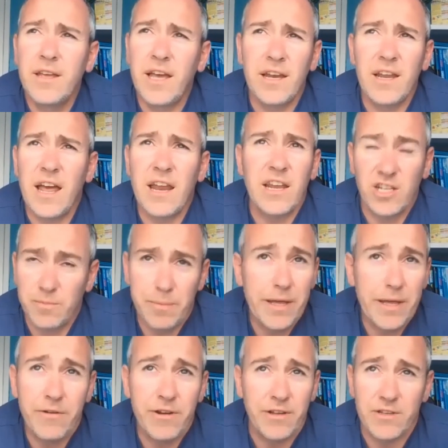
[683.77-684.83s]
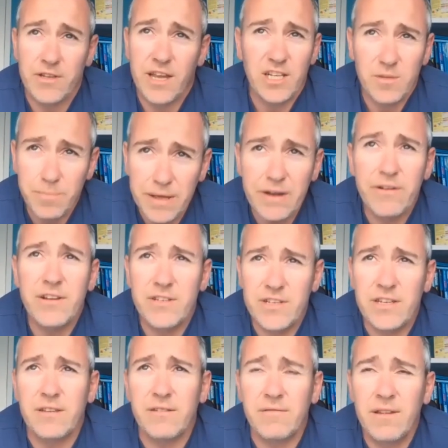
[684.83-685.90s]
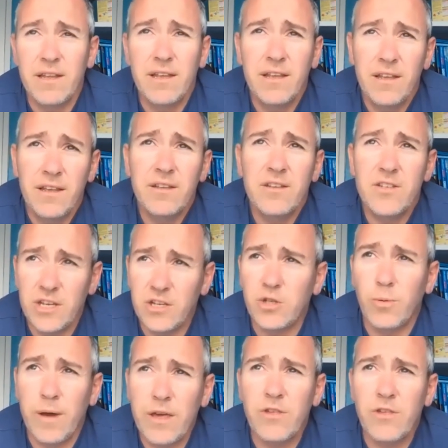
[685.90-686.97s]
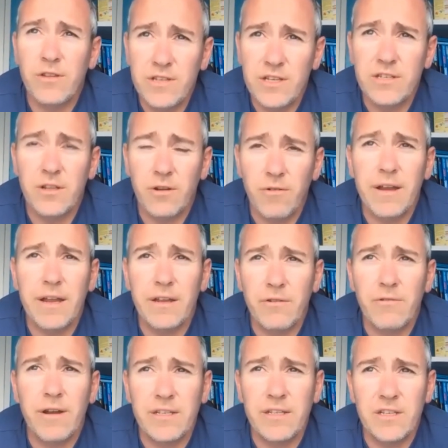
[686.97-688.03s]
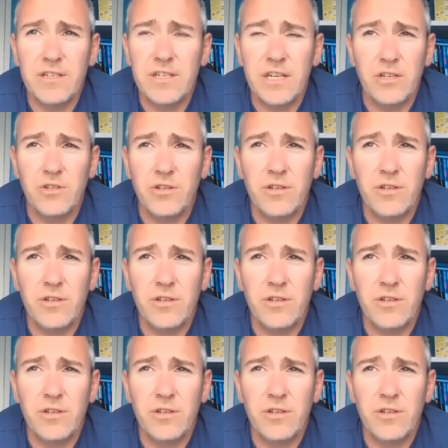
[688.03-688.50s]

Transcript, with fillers: and, and experience experiencing situations is the great, greatest teacher.